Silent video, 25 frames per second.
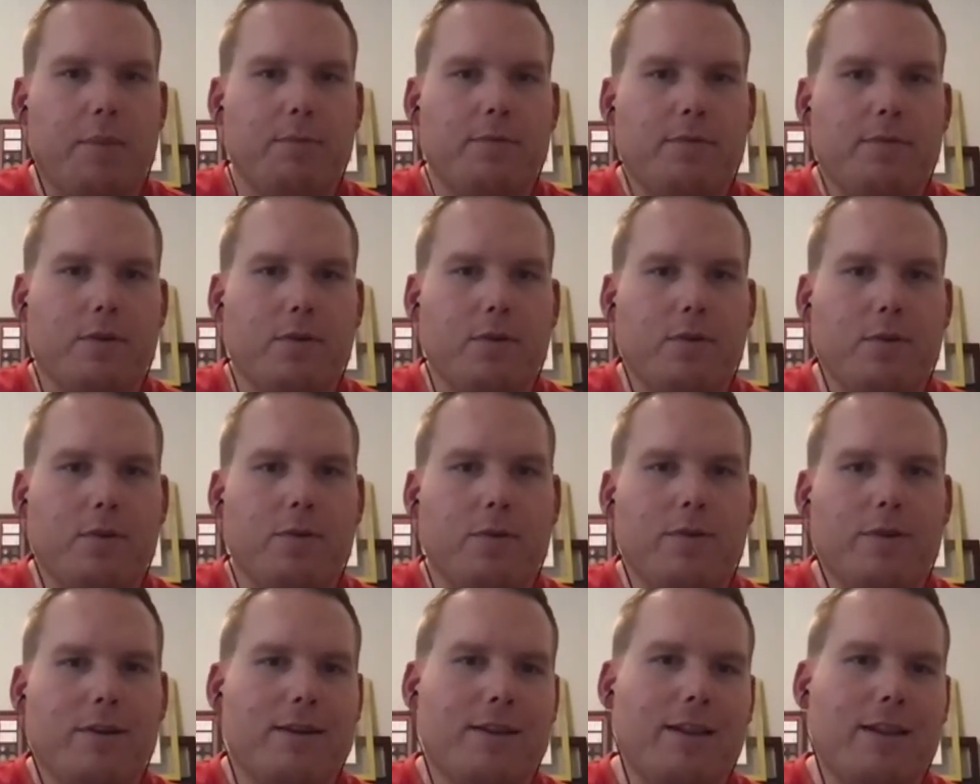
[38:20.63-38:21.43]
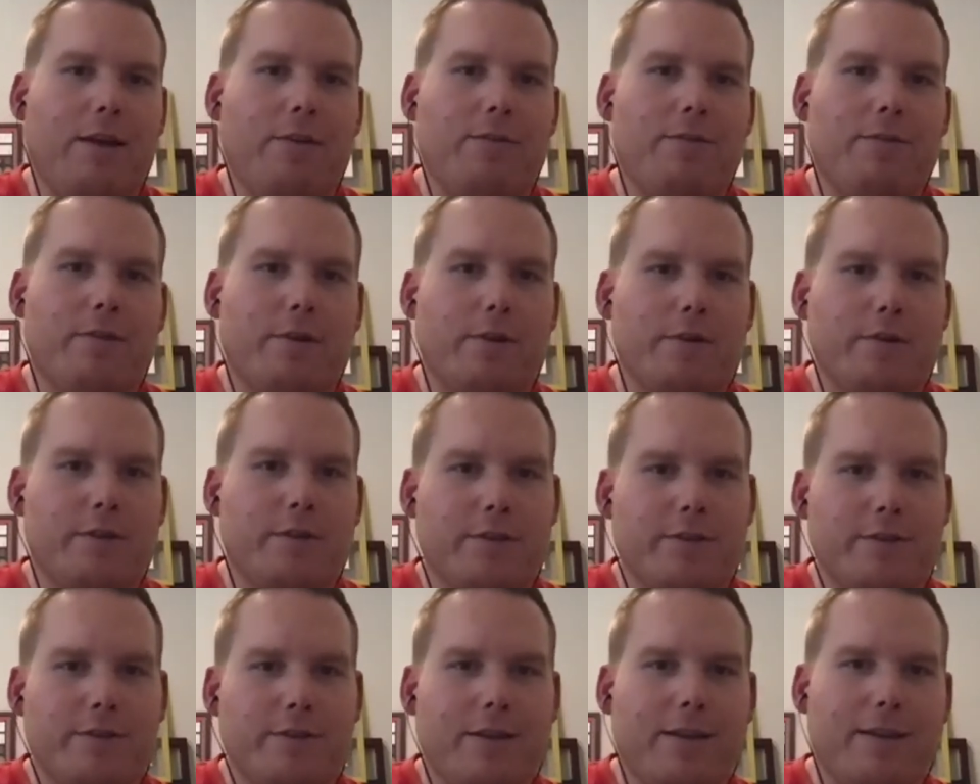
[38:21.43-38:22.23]
so cloud search
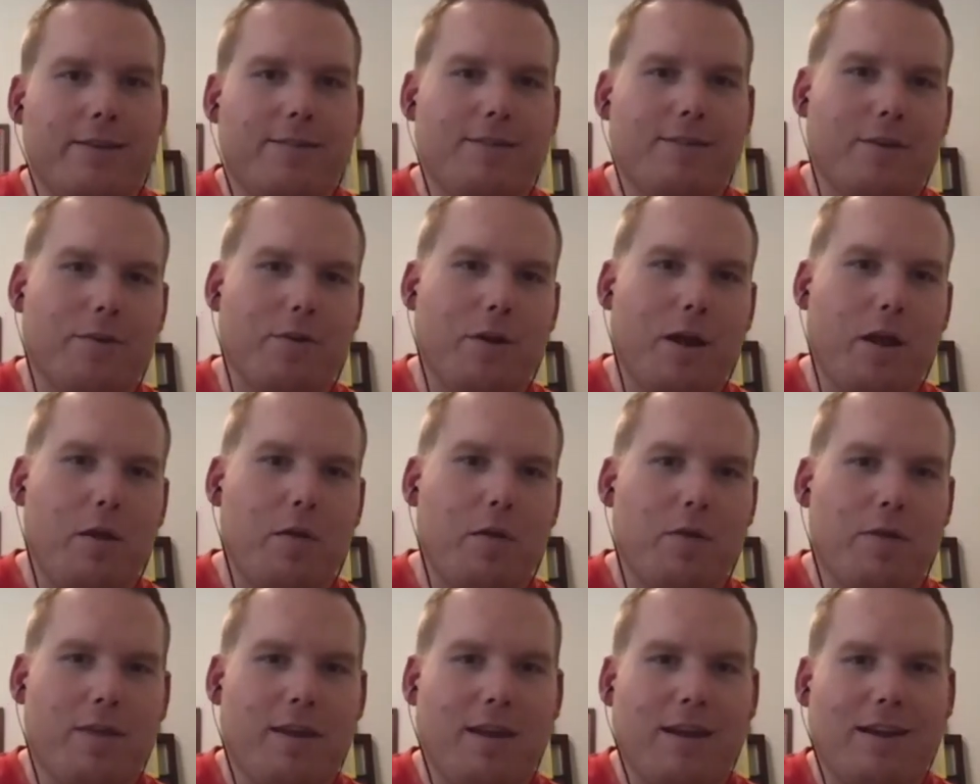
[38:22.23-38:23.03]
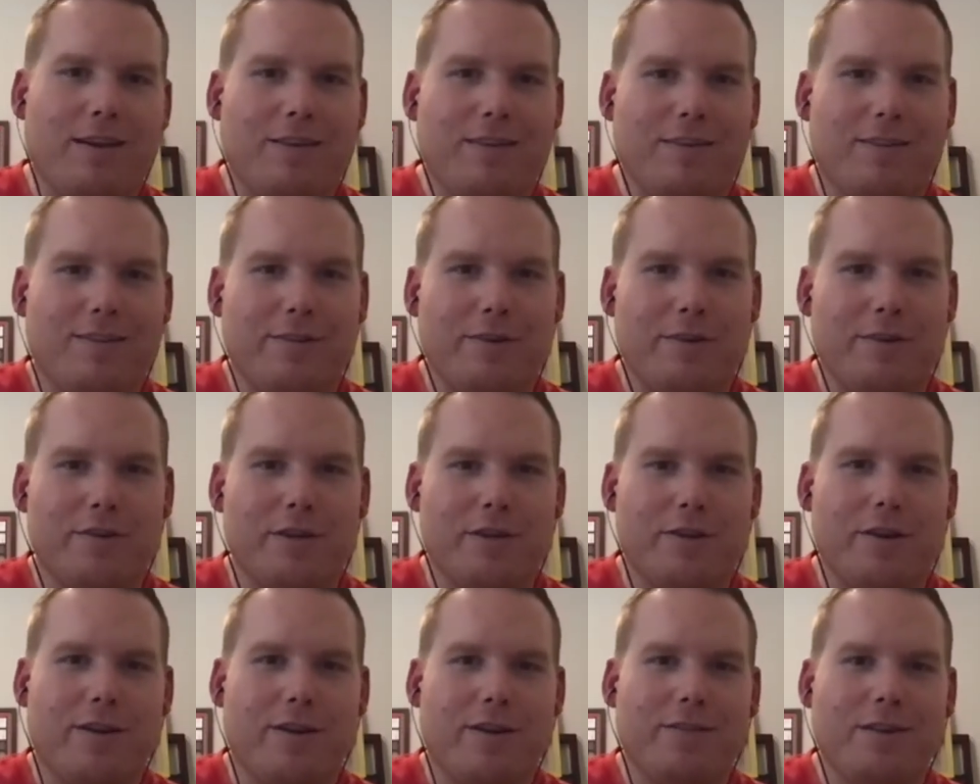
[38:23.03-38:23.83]
is a great thing to search
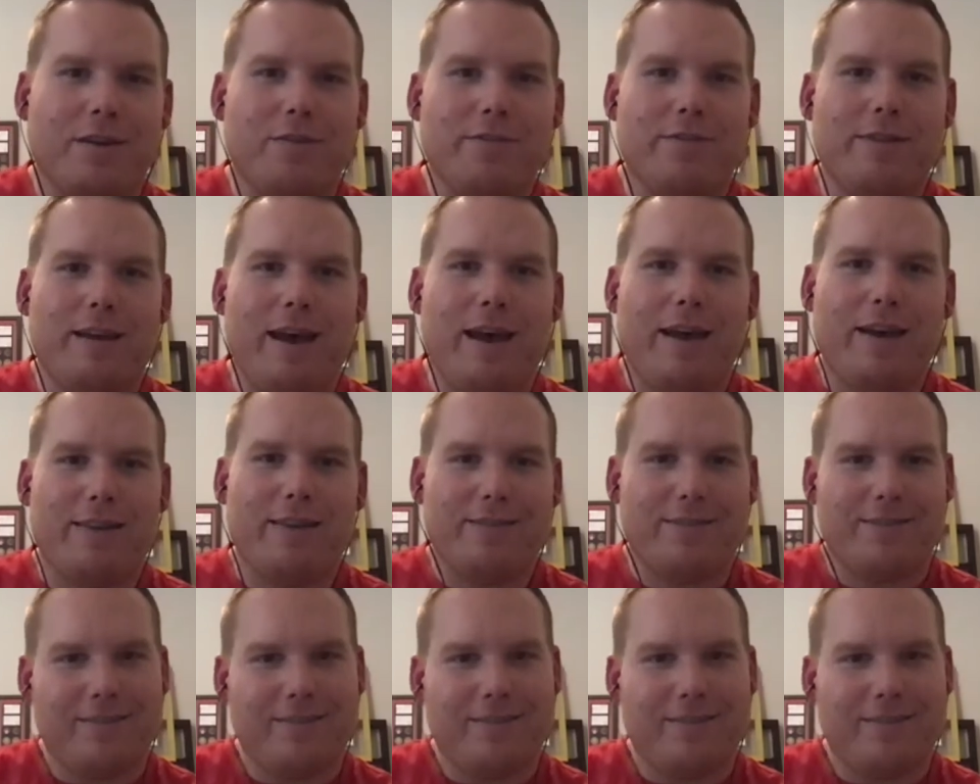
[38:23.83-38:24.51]
across all docs.